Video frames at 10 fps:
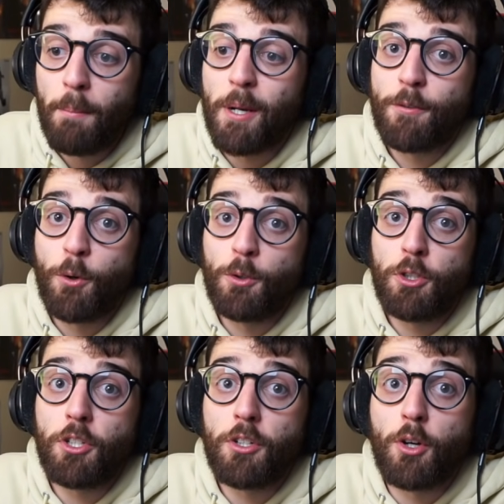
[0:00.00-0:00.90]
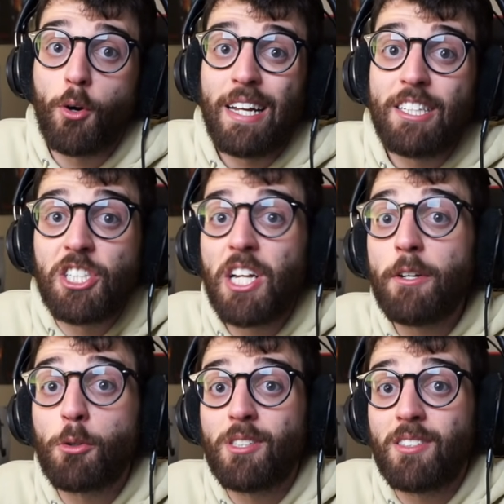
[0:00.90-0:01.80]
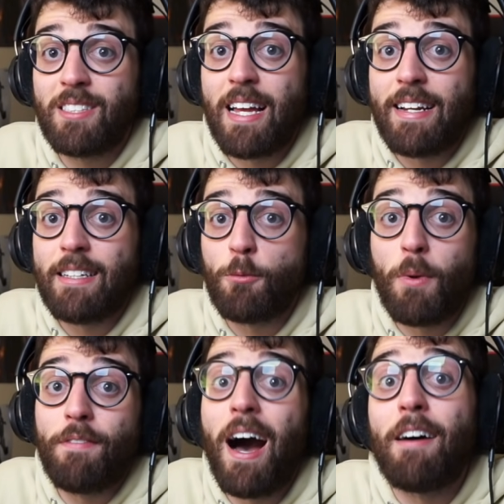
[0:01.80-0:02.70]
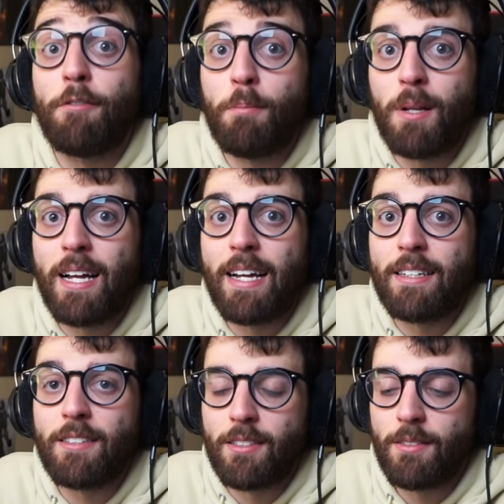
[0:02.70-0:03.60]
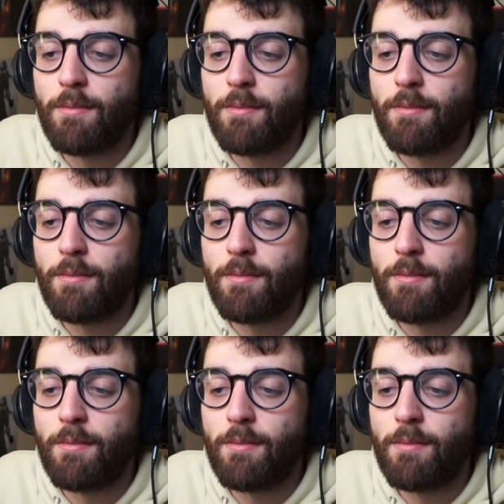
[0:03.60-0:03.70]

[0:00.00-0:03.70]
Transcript: But of course you can go and share your settings with other players.